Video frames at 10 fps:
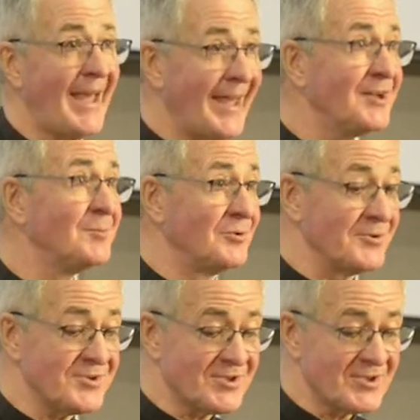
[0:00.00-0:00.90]

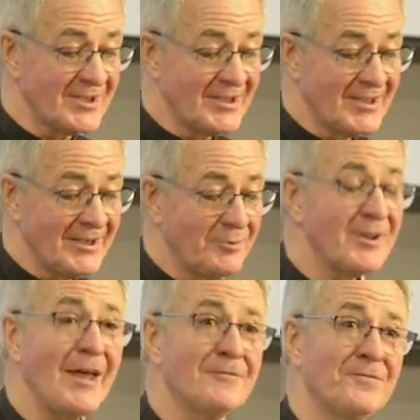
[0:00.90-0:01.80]
animals
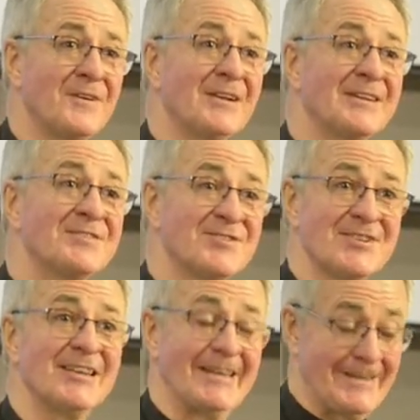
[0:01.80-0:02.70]
without feeling
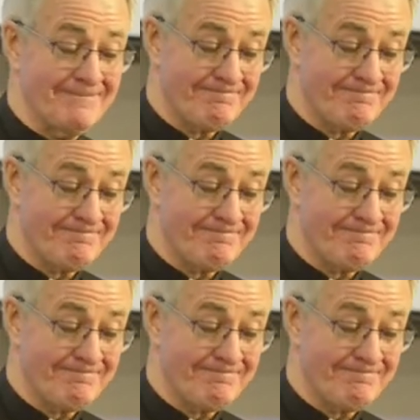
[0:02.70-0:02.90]
silly.